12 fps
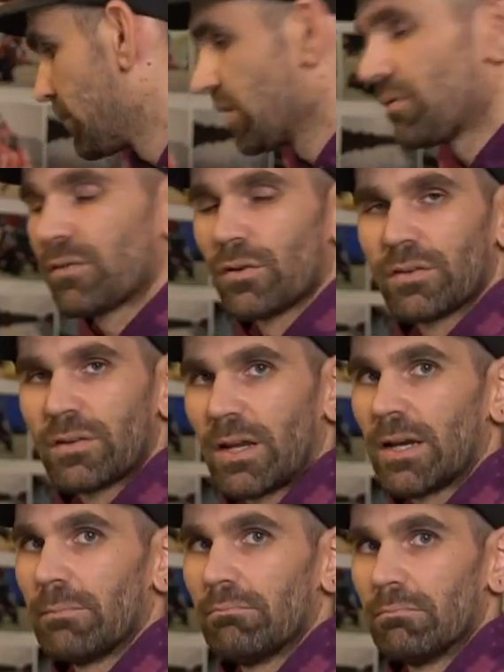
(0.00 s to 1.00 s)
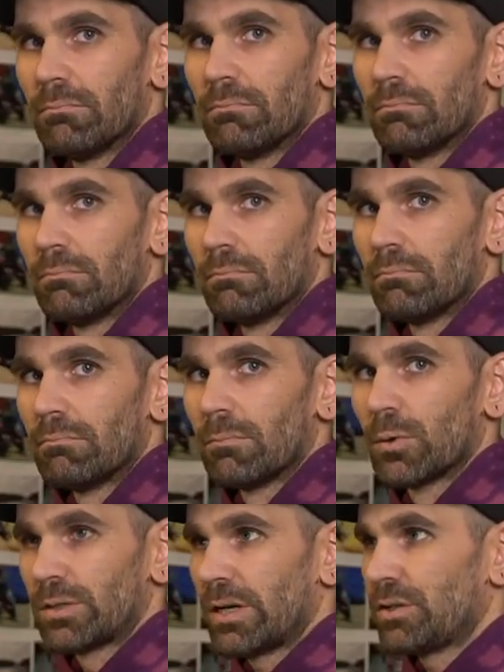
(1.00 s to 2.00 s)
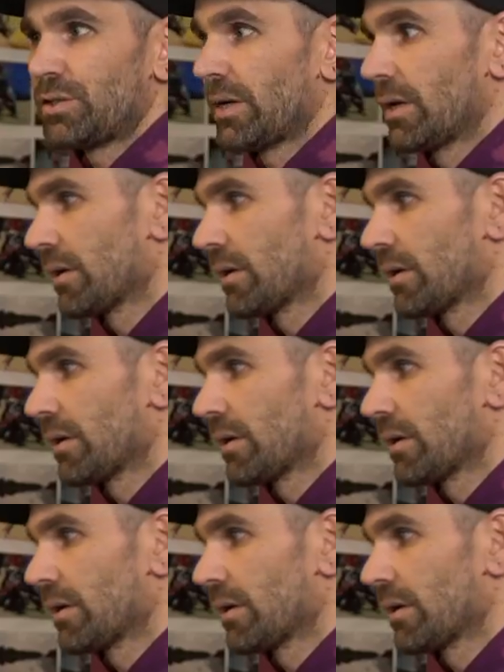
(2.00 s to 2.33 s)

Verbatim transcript: the first time we're touching an